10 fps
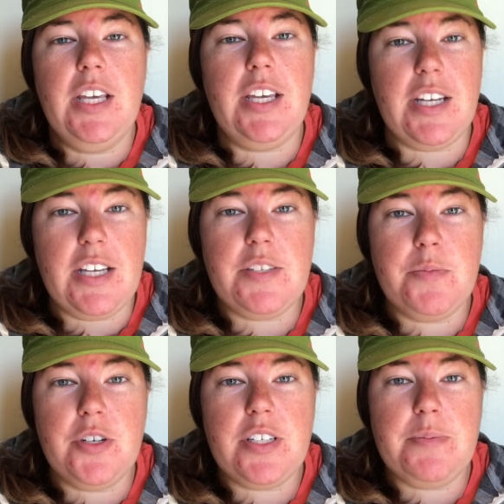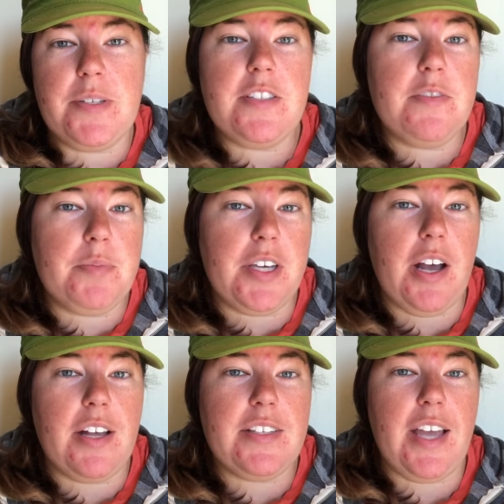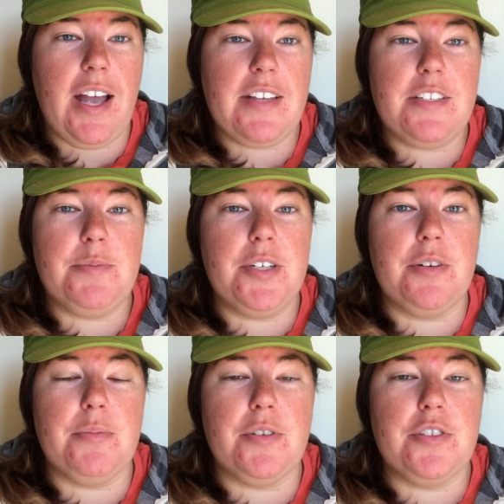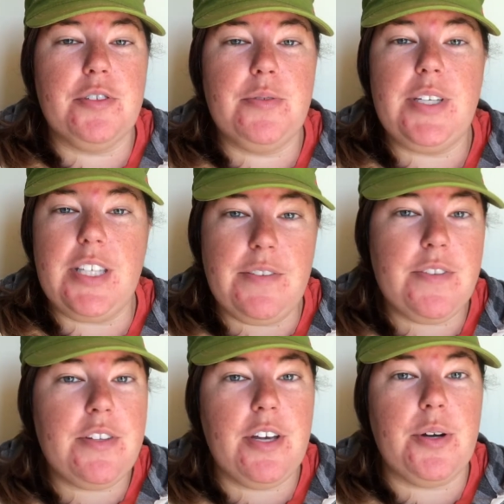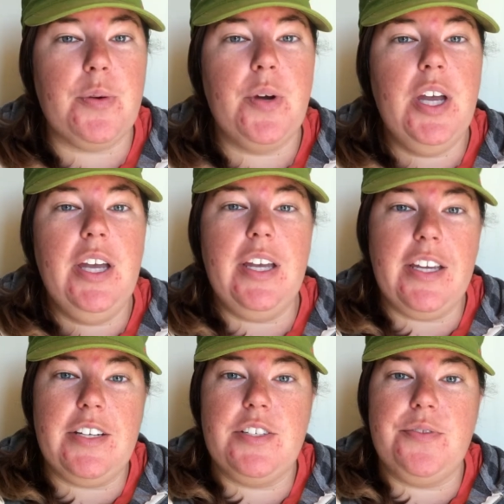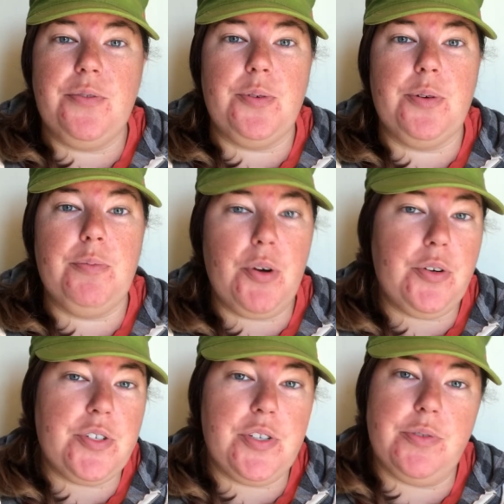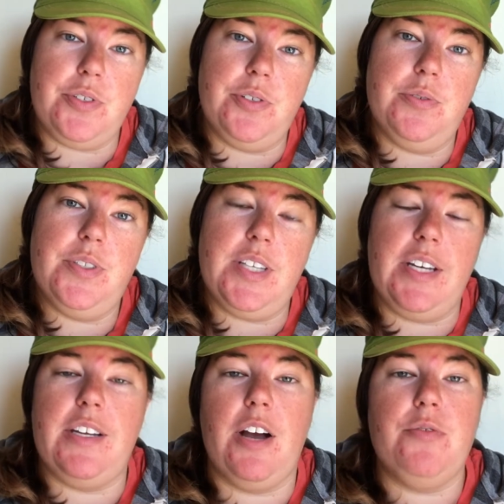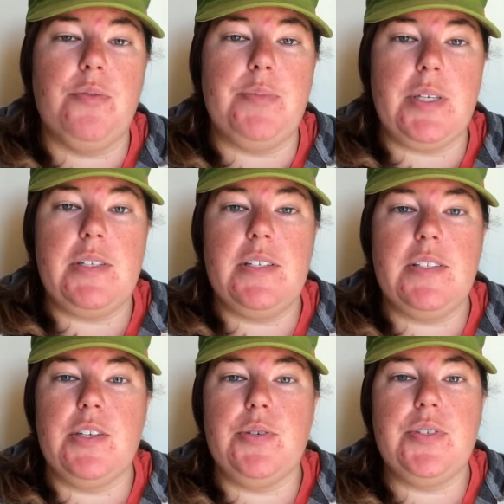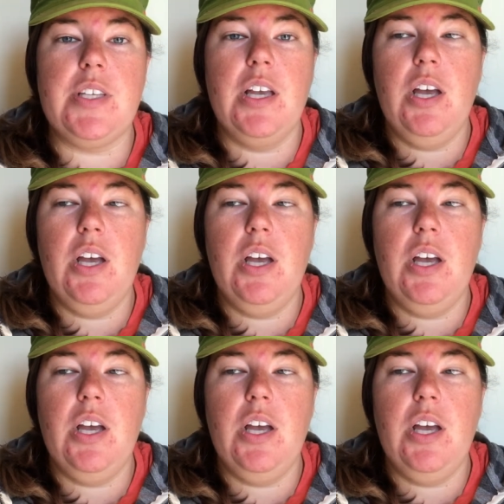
It is more expensive because it has to be commercial, even though it is for personal use and not for business use.